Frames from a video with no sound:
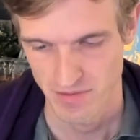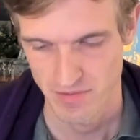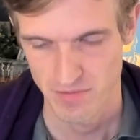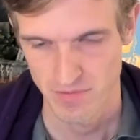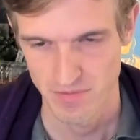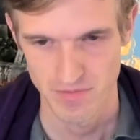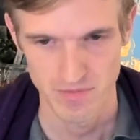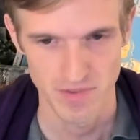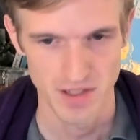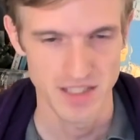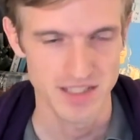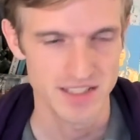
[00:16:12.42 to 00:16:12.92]

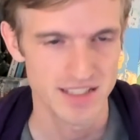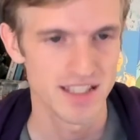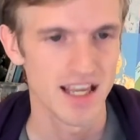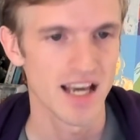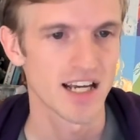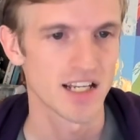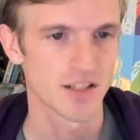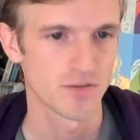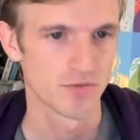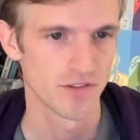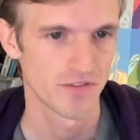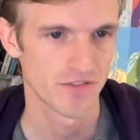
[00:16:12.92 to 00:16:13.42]
well,
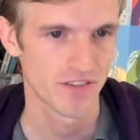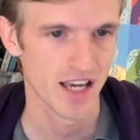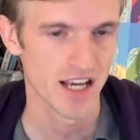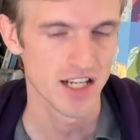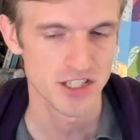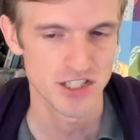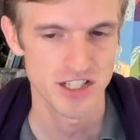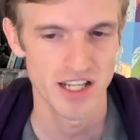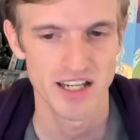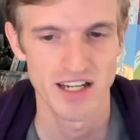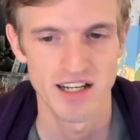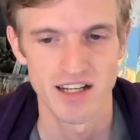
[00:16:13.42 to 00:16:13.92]
stacked with
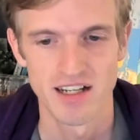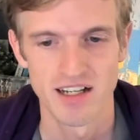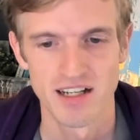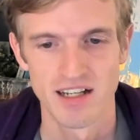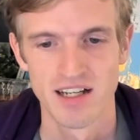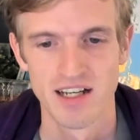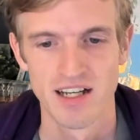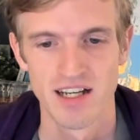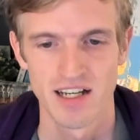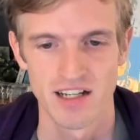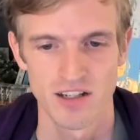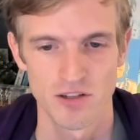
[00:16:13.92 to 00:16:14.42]
cache data,
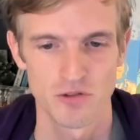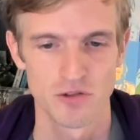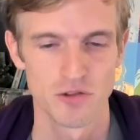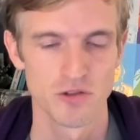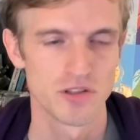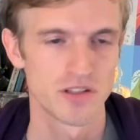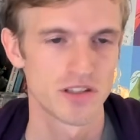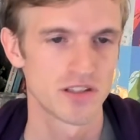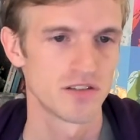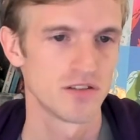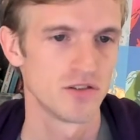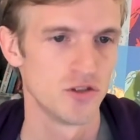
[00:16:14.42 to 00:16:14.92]

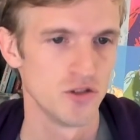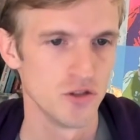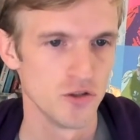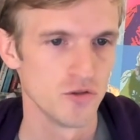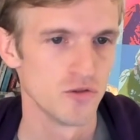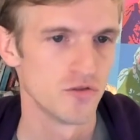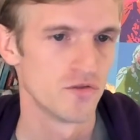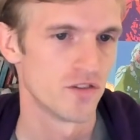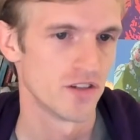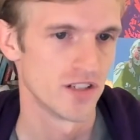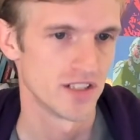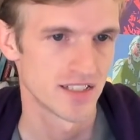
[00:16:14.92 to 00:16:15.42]
could
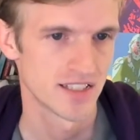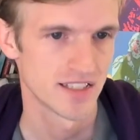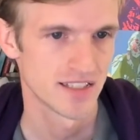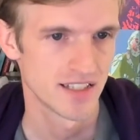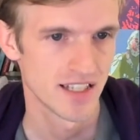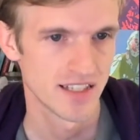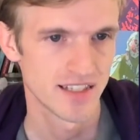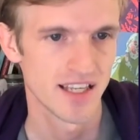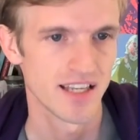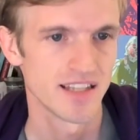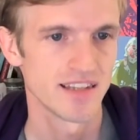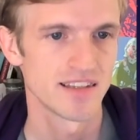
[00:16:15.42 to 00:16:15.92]
do, for instance,
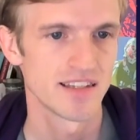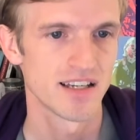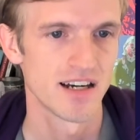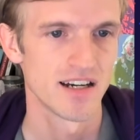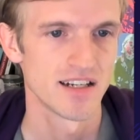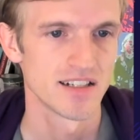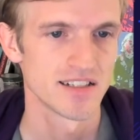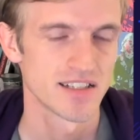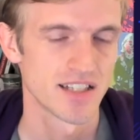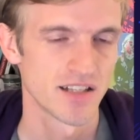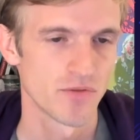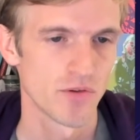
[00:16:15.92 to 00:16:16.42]
the 10
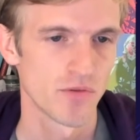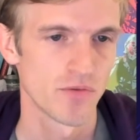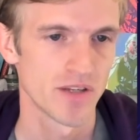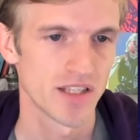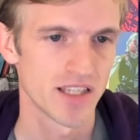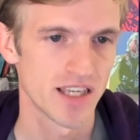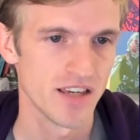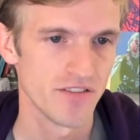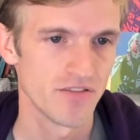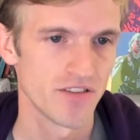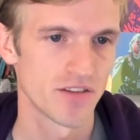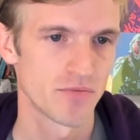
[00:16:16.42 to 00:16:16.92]
tasks that we
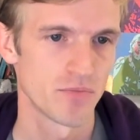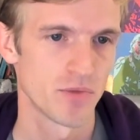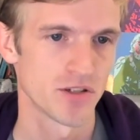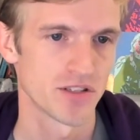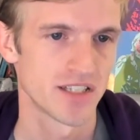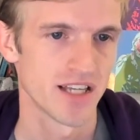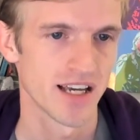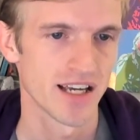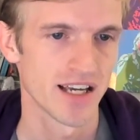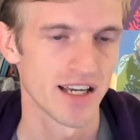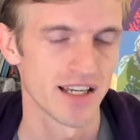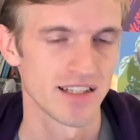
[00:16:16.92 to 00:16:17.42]
would give it per
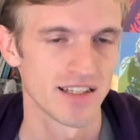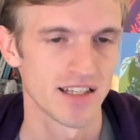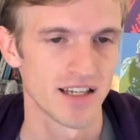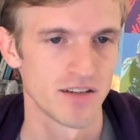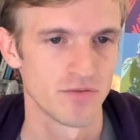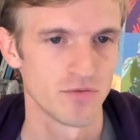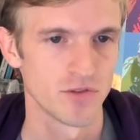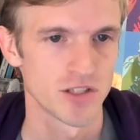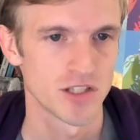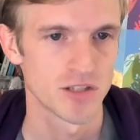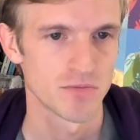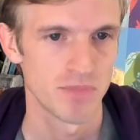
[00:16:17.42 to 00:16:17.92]
second, and
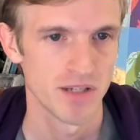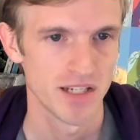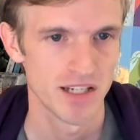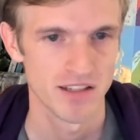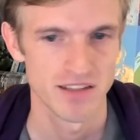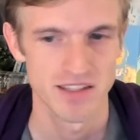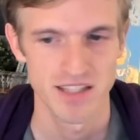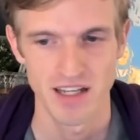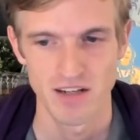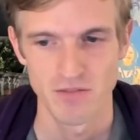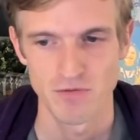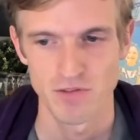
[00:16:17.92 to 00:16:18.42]
it would spit
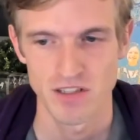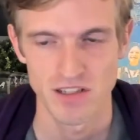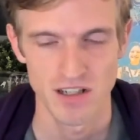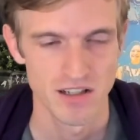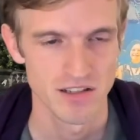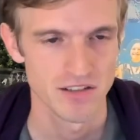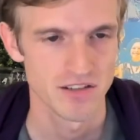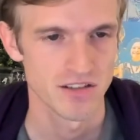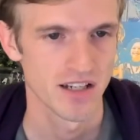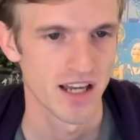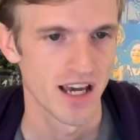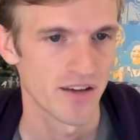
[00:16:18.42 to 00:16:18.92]
out 10
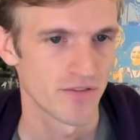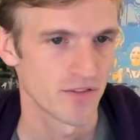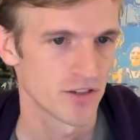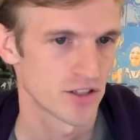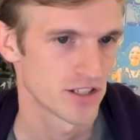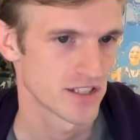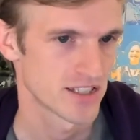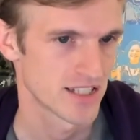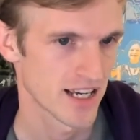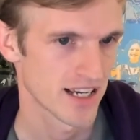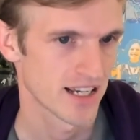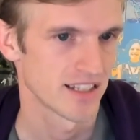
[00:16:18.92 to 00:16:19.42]
results on average
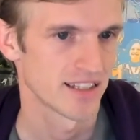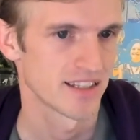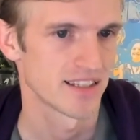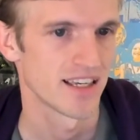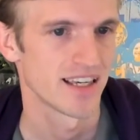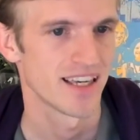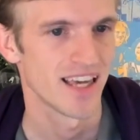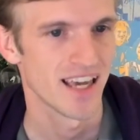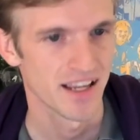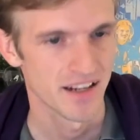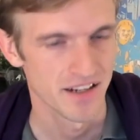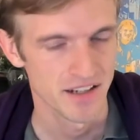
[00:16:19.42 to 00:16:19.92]
a second
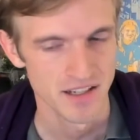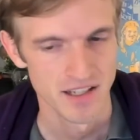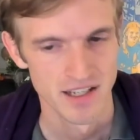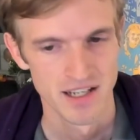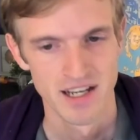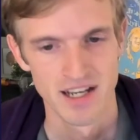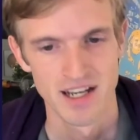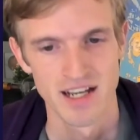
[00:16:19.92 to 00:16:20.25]
again.